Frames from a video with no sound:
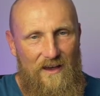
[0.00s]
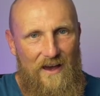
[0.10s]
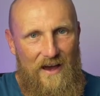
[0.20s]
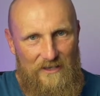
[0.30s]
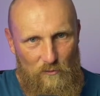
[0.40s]

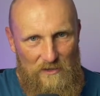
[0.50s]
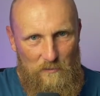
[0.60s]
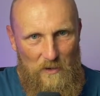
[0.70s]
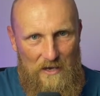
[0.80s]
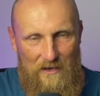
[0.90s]
as we
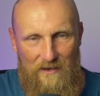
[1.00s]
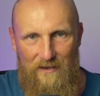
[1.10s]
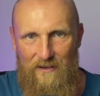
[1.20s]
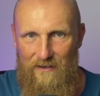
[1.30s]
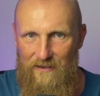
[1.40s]
speak.
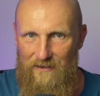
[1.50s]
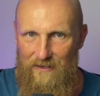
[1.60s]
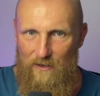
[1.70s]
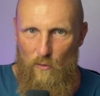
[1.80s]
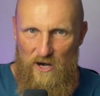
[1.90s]

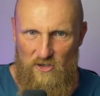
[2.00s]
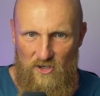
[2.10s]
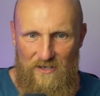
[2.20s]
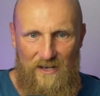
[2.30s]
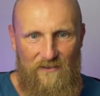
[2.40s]
The
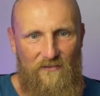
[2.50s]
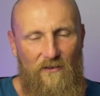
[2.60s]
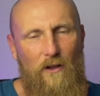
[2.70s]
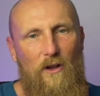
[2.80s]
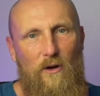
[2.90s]
question that
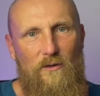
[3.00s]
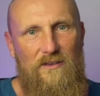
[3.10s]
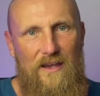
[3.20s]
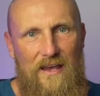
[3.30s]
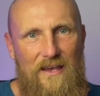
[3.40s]
follows
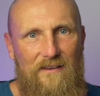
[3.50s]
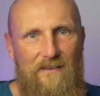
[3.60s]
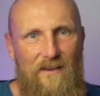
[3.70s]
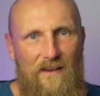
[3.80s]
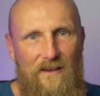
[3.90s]

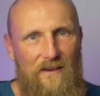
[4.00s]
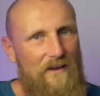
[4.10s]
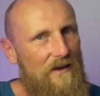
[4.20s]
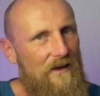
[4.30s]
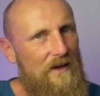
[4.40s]
is
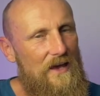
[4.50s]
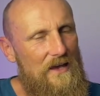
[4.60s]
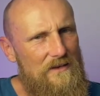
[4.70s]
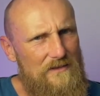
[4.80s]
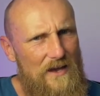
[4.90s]

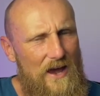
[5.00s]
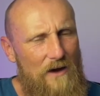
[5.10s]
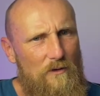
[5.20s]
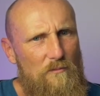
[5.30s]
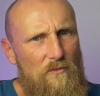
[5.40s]

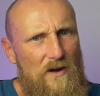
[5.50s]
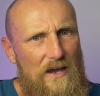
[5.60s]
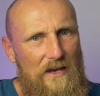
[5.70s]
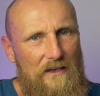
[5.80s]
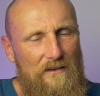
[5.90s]
our
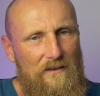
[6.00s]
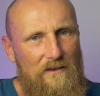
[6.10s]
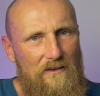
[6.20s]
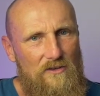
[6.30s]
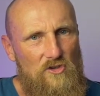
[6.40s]
brain
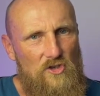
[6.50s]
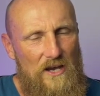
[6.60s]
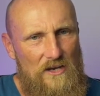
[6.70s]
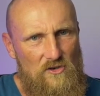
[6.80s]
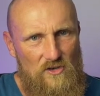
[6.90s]

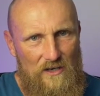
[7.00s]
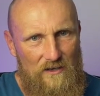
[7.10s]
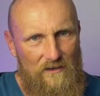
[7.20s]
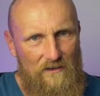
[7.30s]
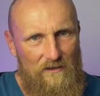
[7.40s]
changing